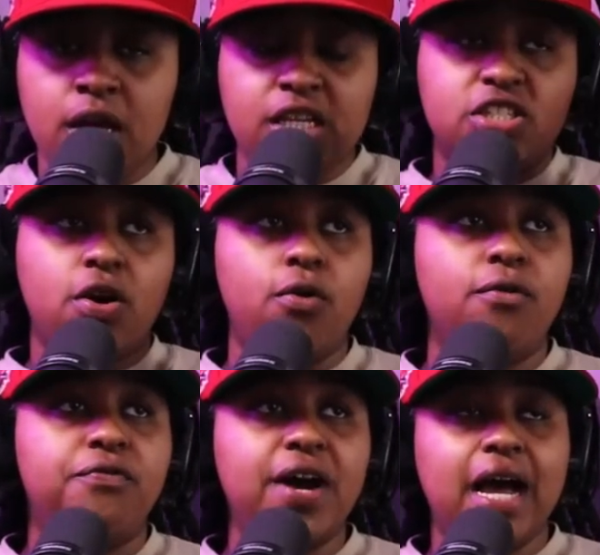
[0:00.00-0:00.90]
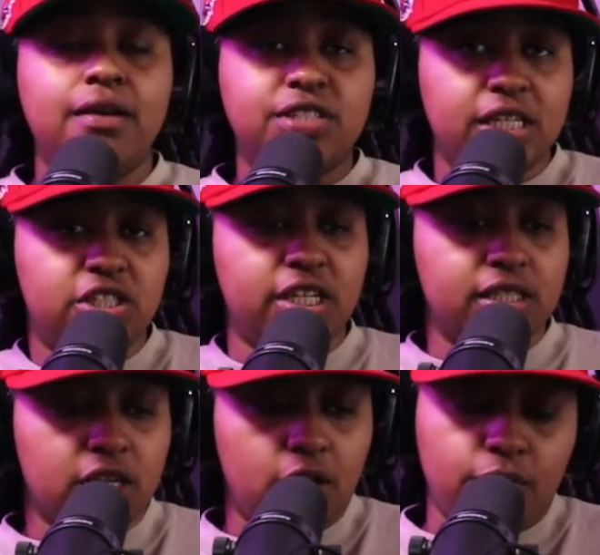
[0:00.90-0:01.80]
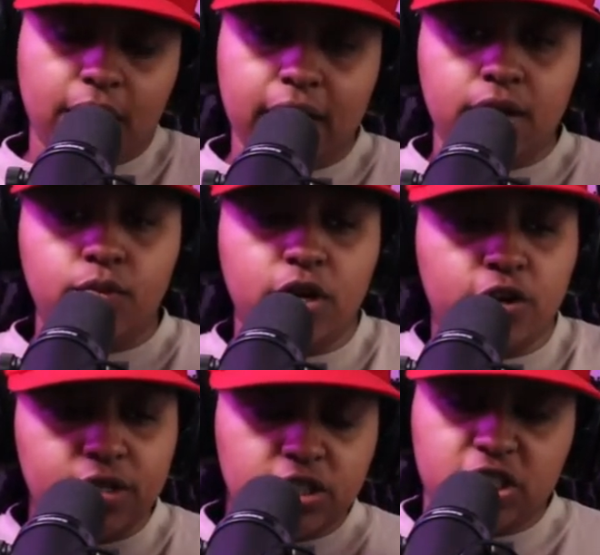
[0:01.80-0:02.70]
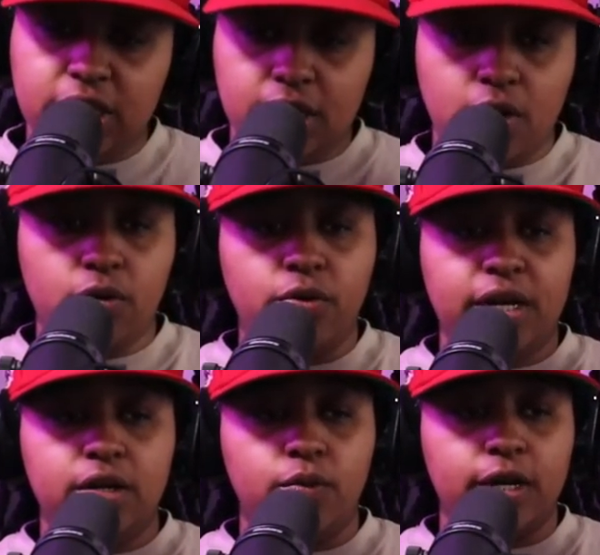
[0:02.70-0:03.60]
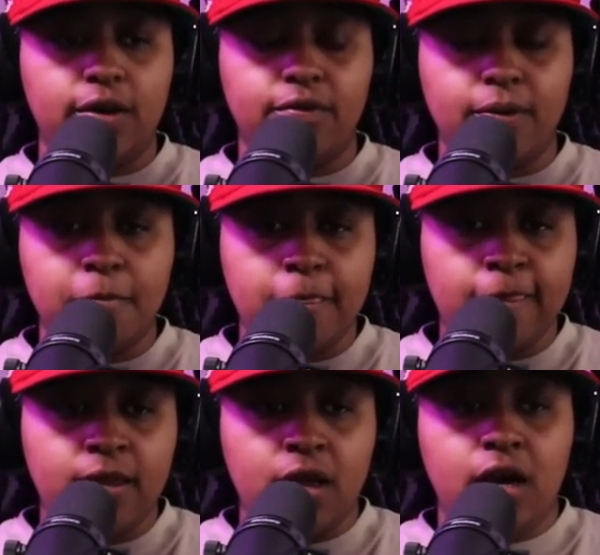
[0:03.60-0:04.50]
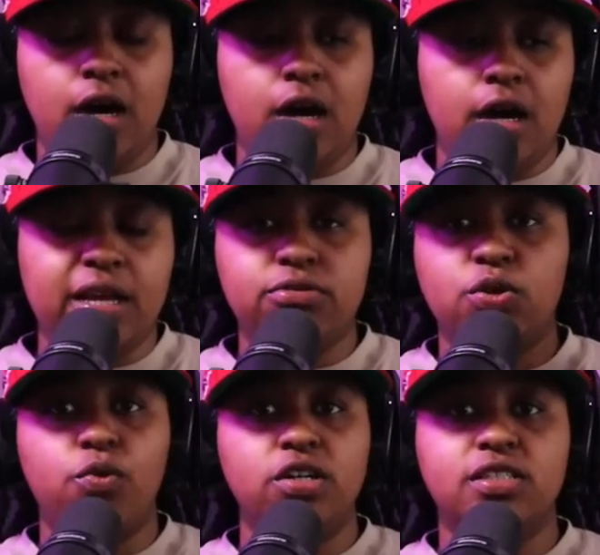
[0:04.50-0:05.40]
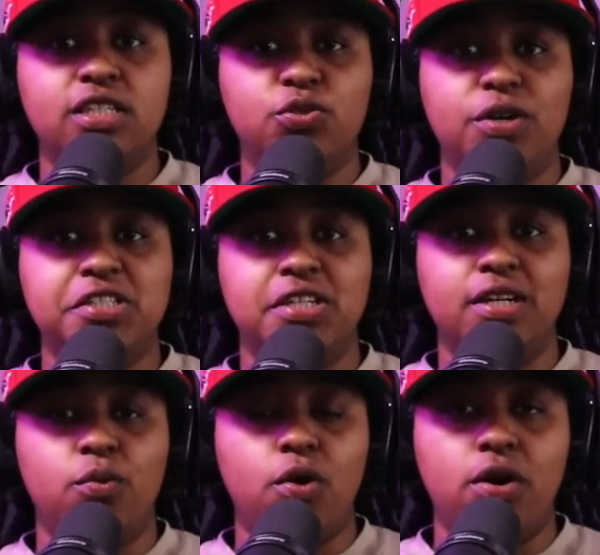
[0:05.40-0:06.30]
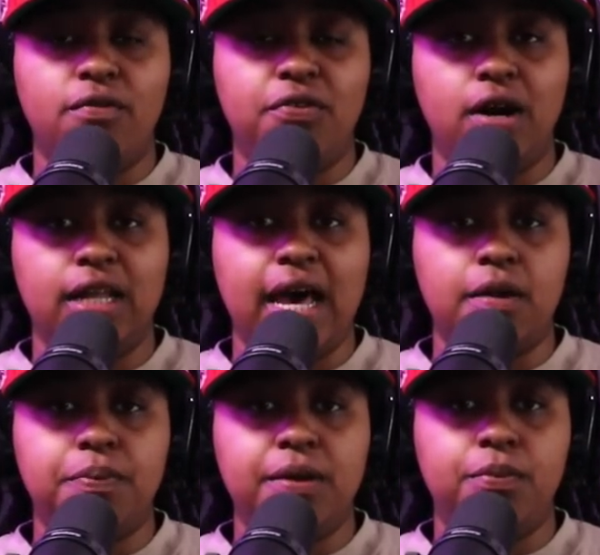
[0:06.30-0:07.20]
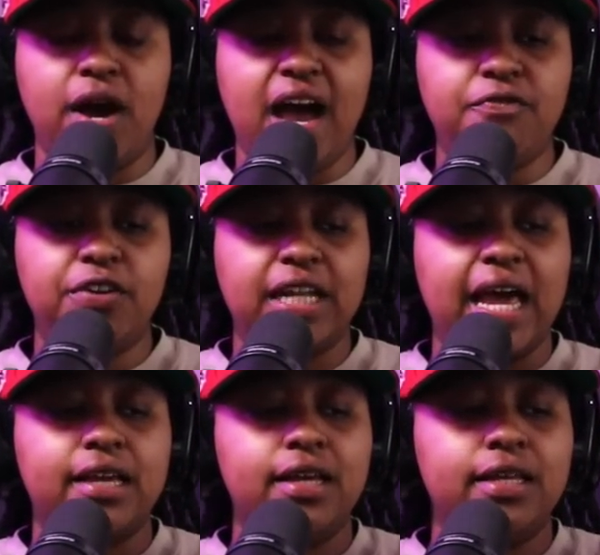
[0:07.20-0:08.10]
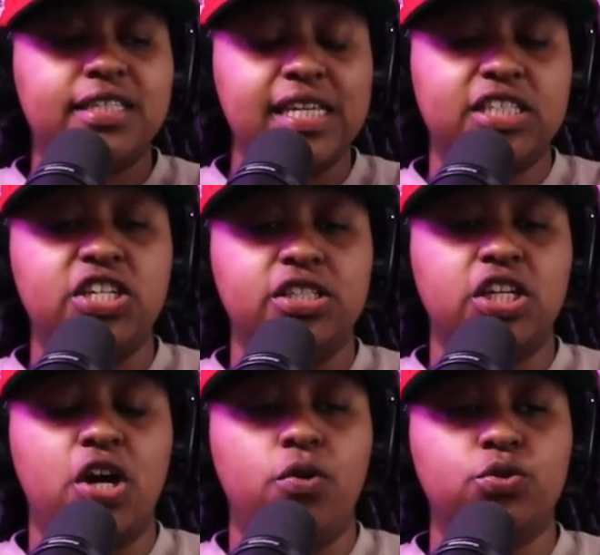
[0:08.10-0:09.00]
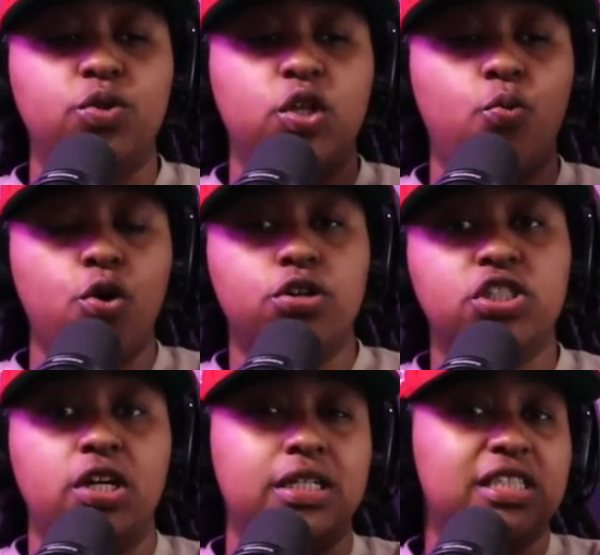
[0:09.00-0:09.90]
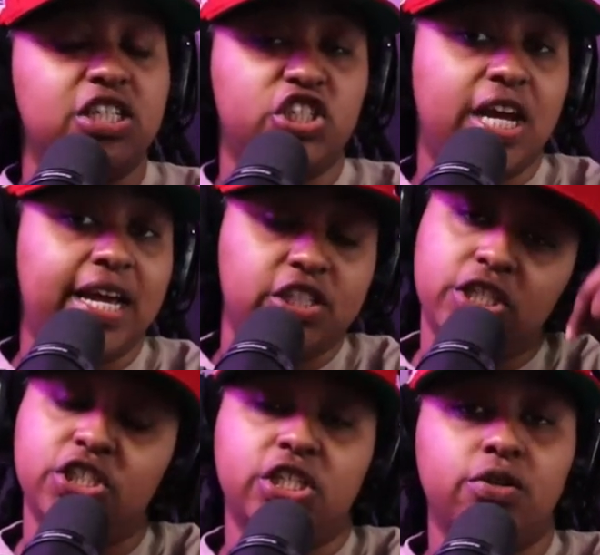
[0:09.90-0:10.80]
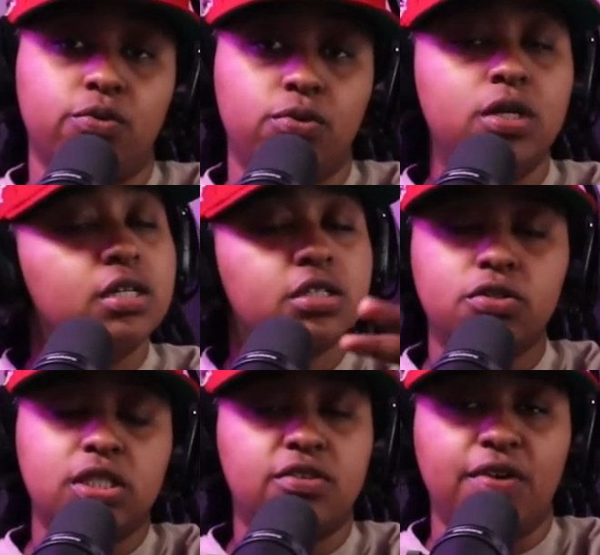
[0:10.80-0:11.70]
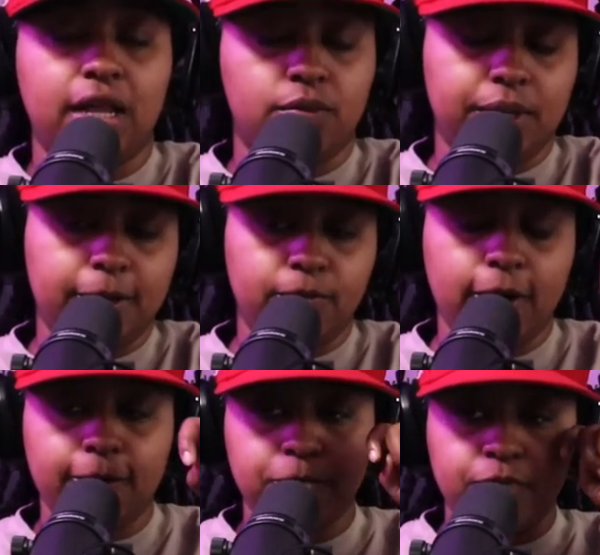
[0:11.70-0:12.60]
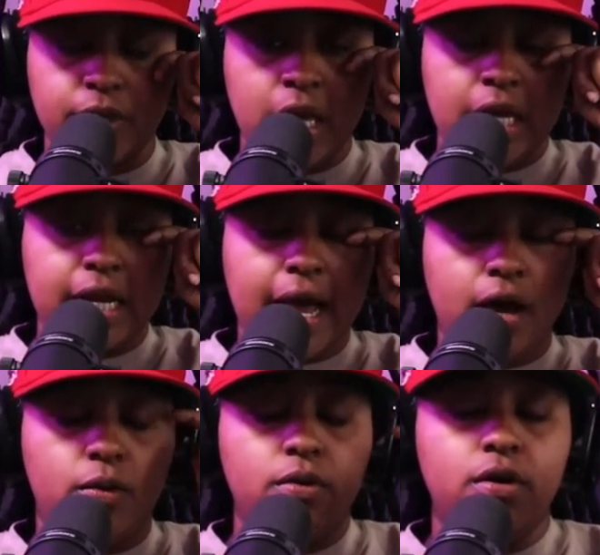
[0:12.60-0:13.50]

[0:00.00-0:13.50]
So five, six years ago, right, when Chris cheated on Queen or whatever, uh, it was the worst situation in the world for a lot of people. I feel like six years ago is when the world started to change in general. So just follow me, right? Now,